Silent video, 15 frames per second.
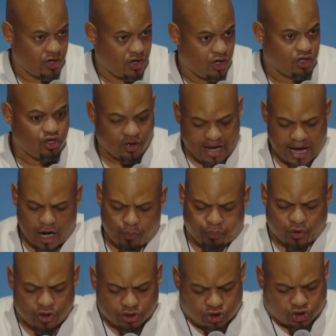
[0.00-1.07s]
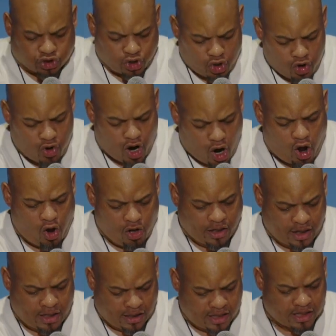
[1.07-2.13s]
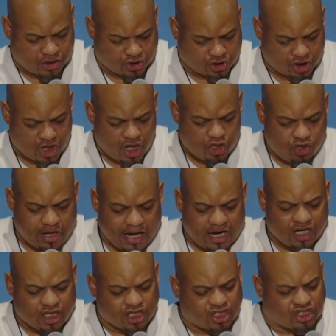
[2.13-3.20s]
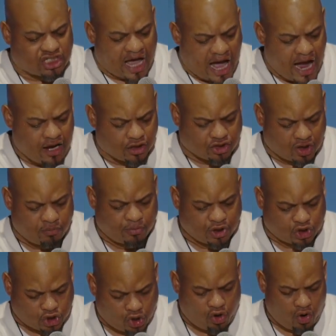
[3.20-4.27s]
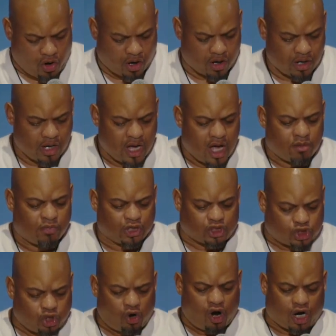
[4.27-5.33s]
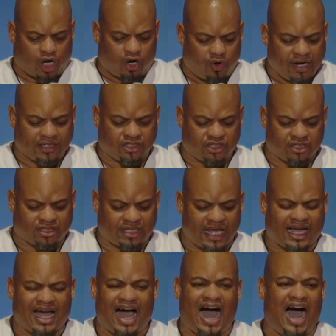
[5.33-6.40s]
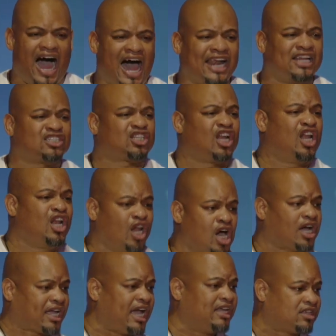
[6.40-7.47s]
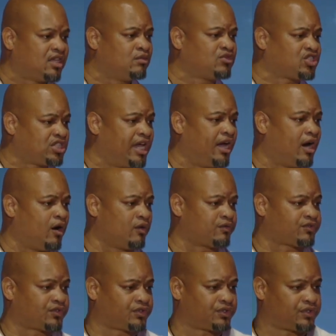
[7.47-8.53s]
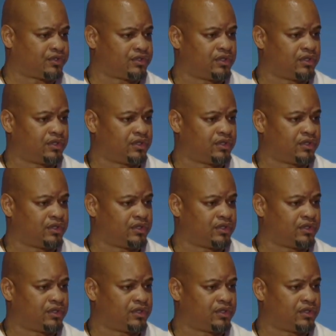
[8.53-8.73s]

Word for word: You got to pursue holiness. You got a desire to mature mature Christians take an honest look at themselves.